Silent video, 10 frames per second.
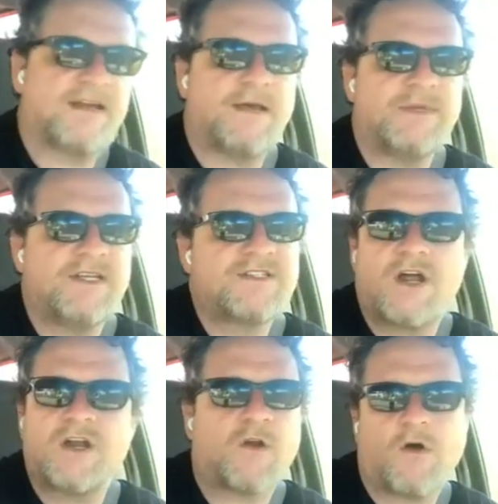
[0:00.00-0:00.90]
I mean, he's done
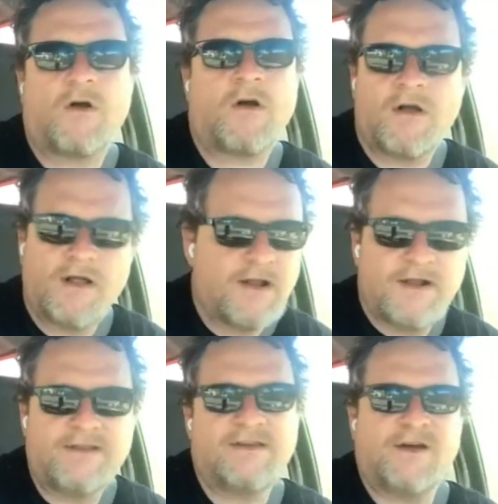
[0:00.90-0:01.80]
it all,
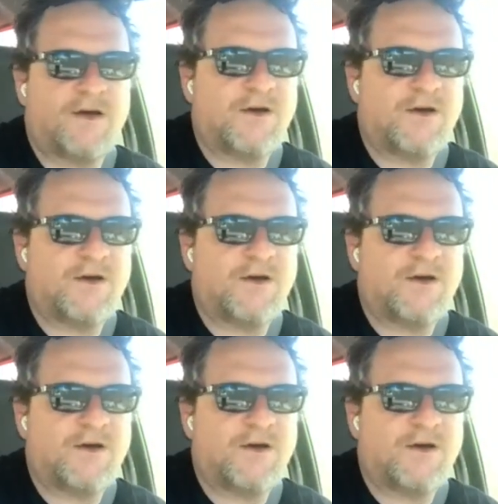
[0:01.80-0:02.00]
you know.